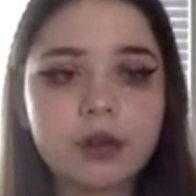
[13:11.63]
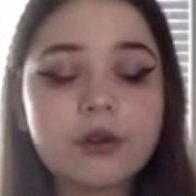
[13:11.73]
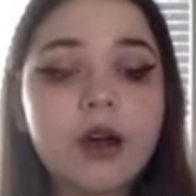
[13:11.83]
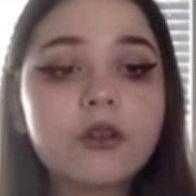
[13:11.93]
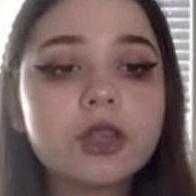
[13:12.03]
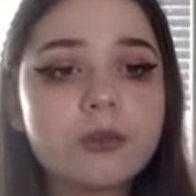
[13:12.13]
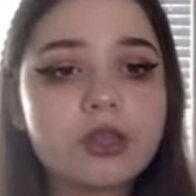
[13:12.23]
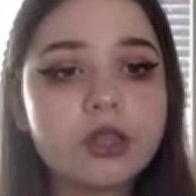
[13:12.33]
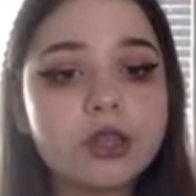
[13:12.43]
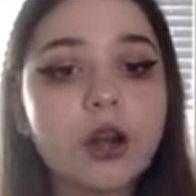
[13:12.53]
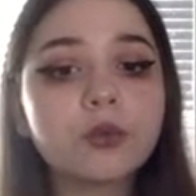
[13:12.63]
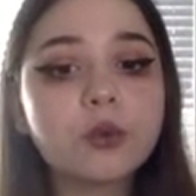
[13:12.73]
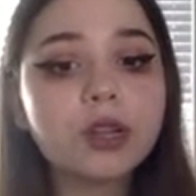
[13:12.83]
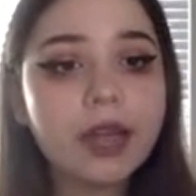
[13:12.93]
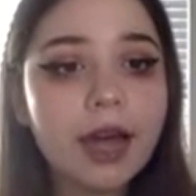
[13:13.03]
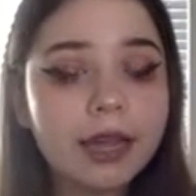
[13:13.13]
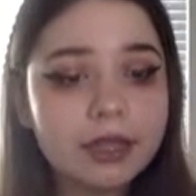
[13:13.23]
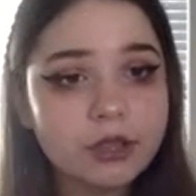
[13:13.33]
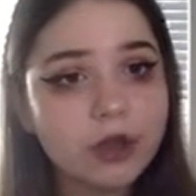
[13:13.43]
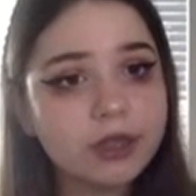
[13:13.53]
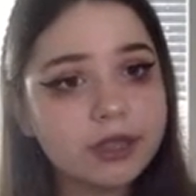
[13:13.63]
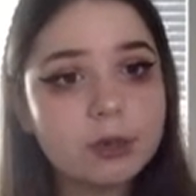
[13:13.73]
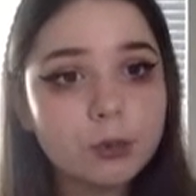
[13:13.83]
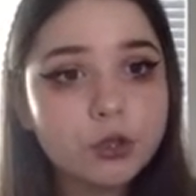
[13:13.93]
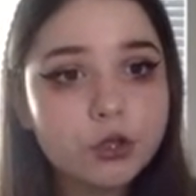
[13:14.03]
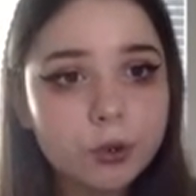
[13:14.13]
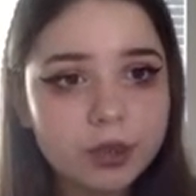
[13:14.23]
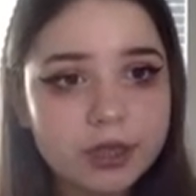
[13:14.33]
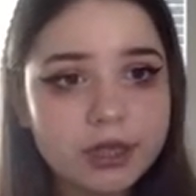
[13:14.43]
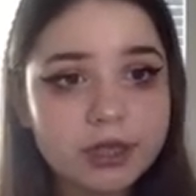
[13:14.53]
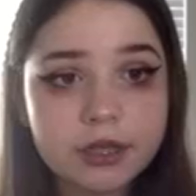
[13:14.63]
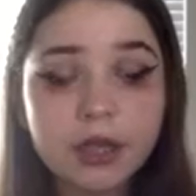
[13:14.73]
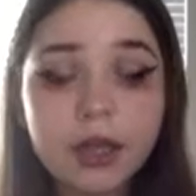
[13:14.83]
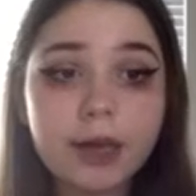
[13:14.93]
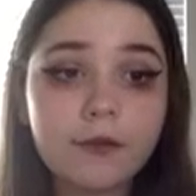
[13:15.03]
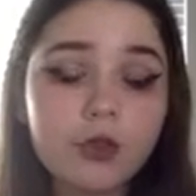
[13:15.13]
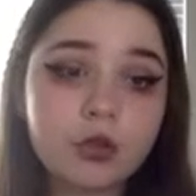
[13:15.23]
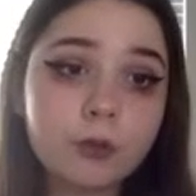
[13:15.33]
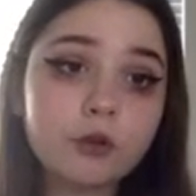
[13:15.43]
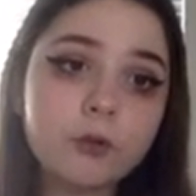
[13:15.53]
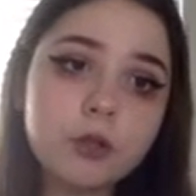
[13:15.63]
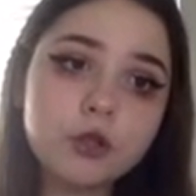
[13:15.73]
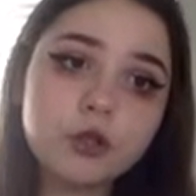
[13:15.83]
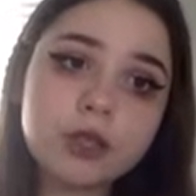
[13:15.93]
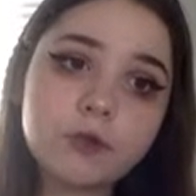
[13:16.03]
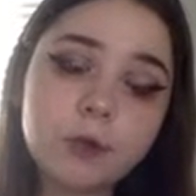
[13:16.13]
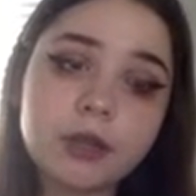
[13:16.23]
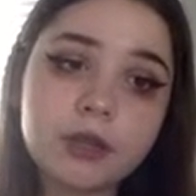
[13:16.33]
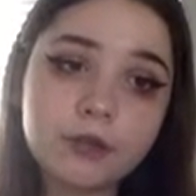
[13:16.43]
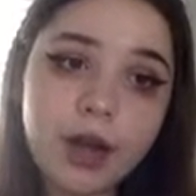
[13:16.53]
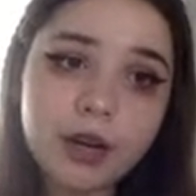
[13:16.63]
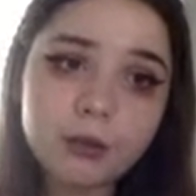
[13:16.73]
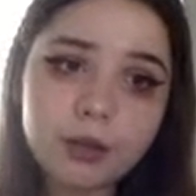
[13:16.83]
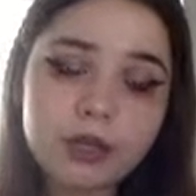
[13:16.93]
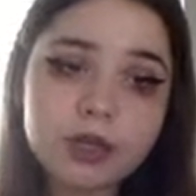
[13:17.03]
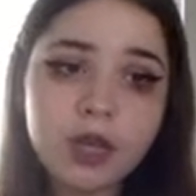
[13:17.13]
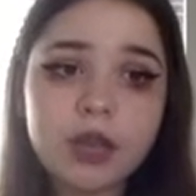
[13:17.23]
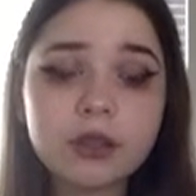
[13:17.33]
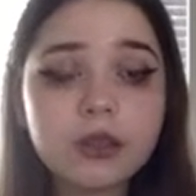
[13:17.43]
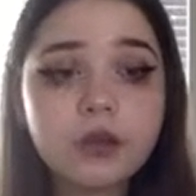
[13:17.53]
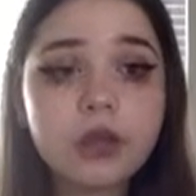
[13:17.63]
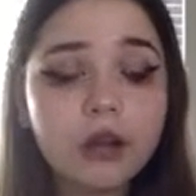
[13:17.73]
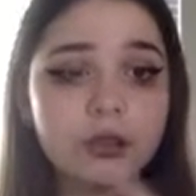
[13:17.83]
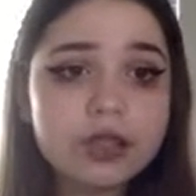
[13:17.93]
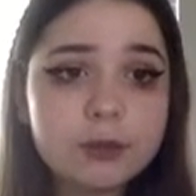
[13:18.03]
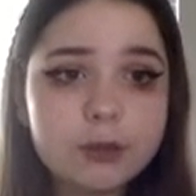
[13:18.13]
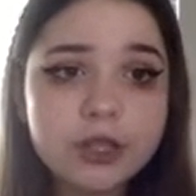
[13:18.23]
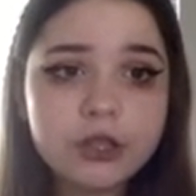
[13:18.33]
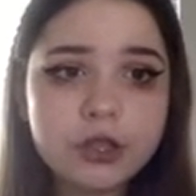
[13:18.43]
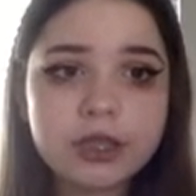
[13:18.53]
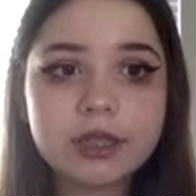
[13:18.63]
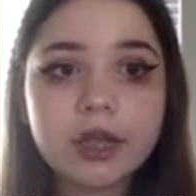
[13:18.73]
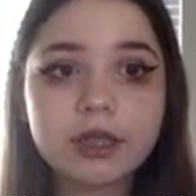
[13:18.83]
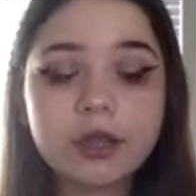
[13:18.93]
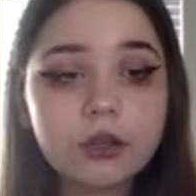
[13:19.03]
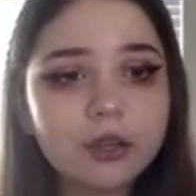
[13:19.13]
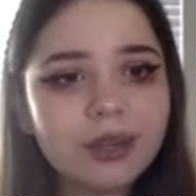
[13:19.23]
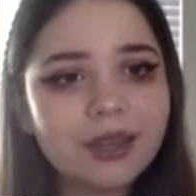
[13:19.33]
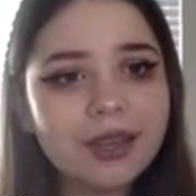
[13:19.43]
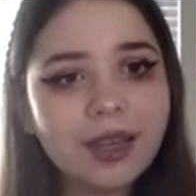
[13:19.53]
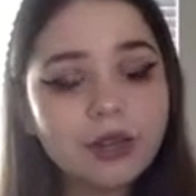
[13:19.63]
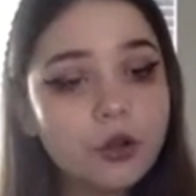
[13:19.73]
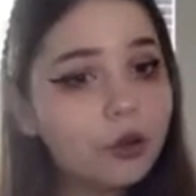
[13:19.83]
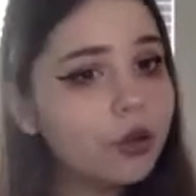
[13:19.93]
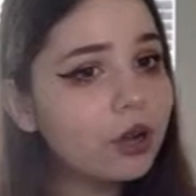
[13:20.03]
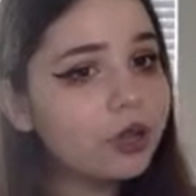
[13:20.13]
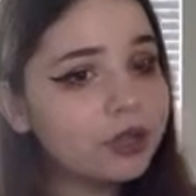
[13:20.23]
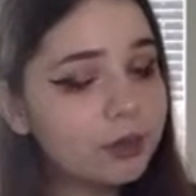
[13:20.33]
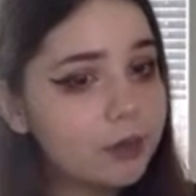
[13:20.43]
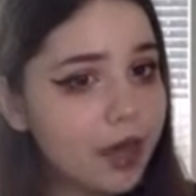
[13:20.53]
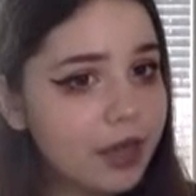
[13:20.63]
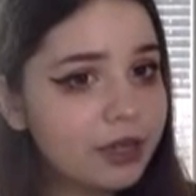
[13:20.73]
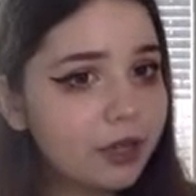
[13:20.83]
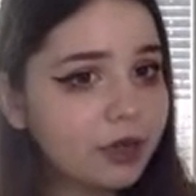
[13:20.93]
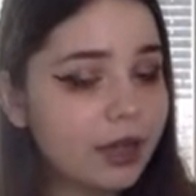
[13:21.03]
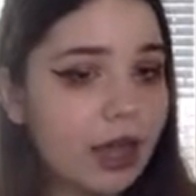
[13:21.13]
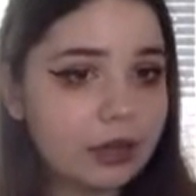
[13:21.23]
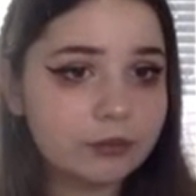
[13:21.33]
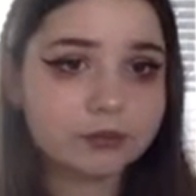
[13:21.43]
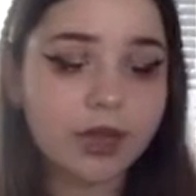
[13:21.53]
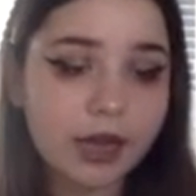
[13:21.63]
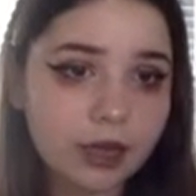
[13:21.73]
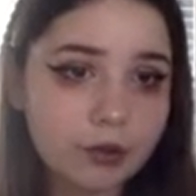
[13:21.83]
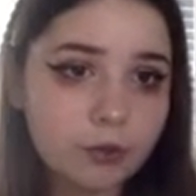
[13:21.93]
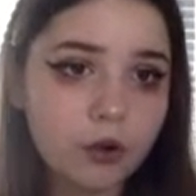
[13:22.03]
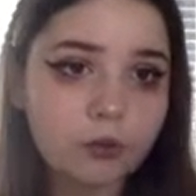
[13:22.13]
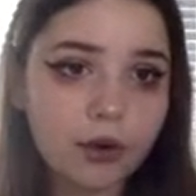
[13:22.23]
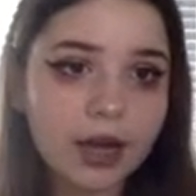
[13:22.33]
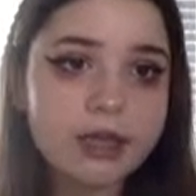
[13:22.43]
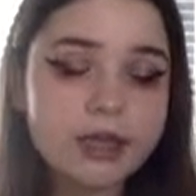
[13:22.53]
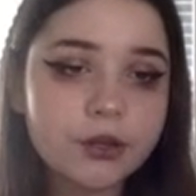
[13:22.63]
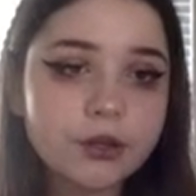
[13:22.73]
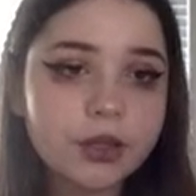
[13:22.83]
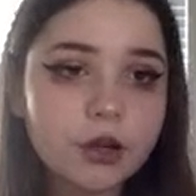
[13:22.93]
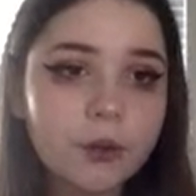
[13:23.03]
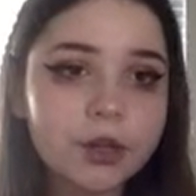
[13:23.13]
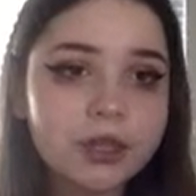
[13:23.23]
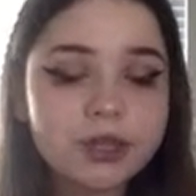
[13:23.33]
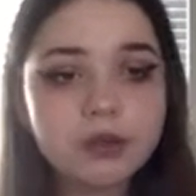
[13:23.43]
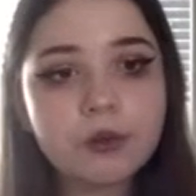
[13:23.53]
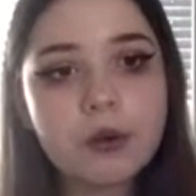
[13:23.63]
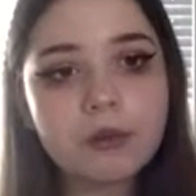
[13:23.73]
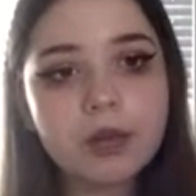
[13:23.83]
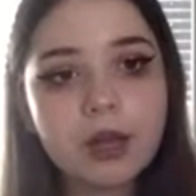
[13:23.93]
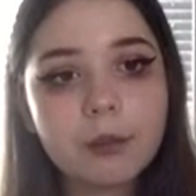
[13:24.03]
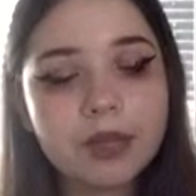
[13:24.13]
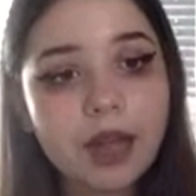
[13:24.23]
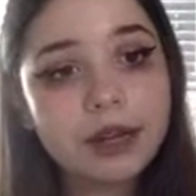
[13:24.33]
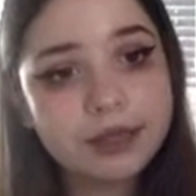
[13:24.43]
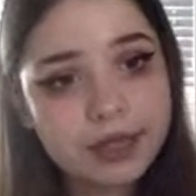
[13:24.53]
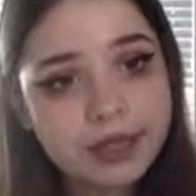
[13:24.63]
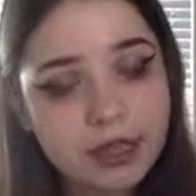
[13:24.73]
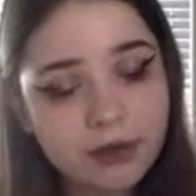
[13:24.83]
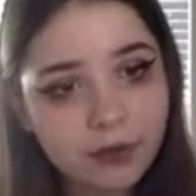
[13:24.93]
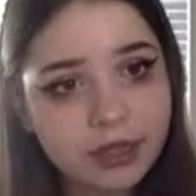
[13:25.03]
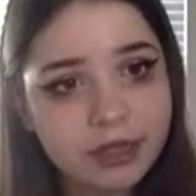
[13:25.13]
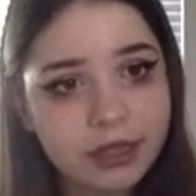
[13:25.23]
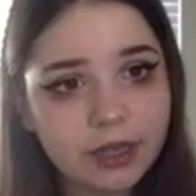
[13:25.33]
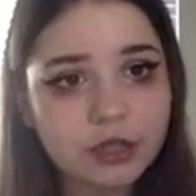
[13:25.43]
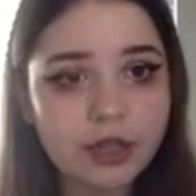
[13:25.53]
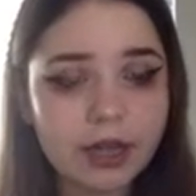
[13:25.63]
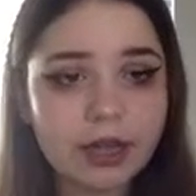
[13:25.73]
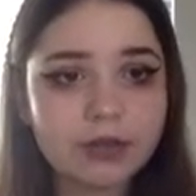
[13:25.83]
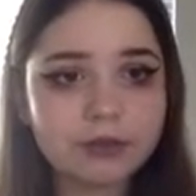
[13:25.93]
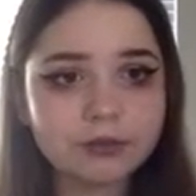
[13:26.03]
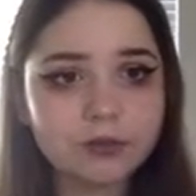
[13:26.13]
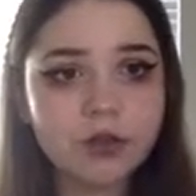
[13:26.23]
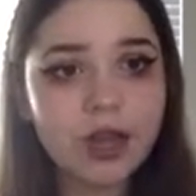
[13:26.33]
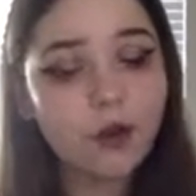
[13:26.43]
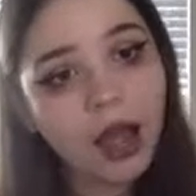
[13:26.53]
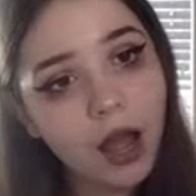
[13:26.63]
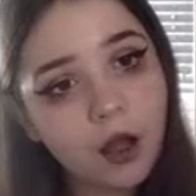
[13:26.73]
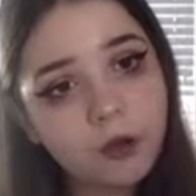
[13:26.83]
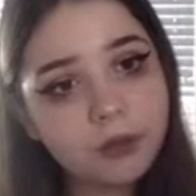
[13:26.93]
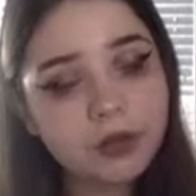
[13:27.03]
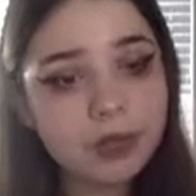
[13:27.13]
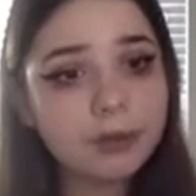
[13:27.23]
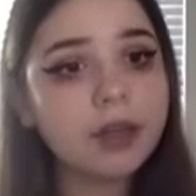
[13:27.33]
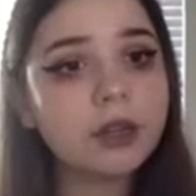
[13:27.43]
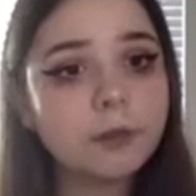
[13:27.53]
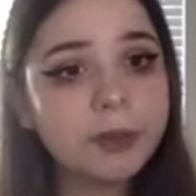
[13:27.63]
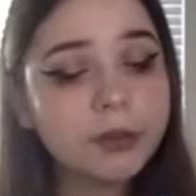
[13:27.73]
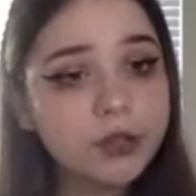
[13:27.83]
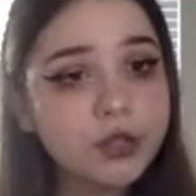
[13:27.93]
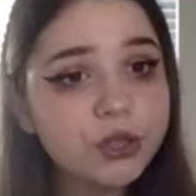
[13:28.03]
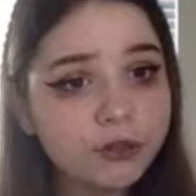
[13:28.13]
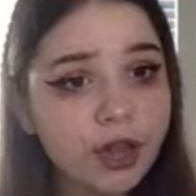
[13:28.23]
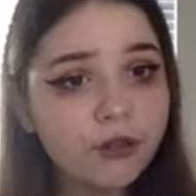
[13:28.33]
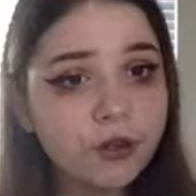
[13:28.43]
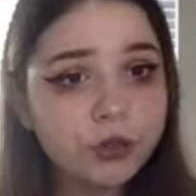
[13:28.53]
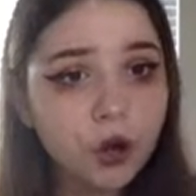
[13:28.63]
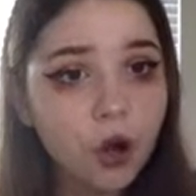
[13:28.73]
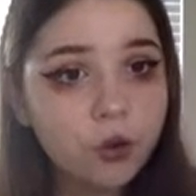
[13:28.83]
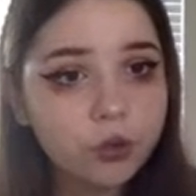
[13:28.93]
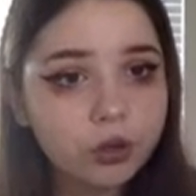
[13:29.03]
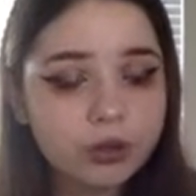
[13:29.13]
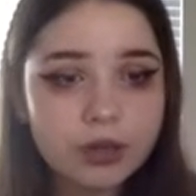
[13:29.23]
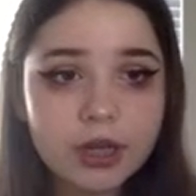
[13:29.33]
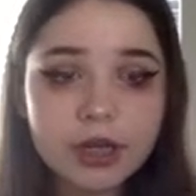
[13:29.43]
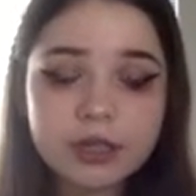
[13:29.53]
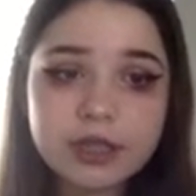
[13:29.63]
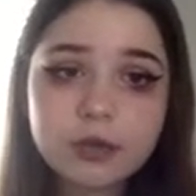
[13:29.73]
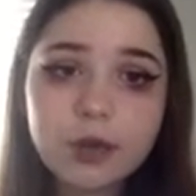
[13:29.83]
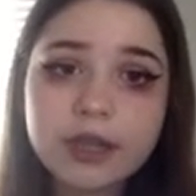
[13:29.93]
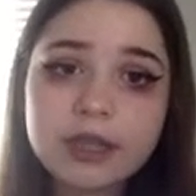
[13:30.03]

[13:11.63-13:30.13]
Other species are reliant on these mutualists. If you remove a mutualist from the environment, then those other species, they can no longer depend on that animal, right? So they're going to be at a disadvantage, and without help, they might not be able to survive on their own. So this is why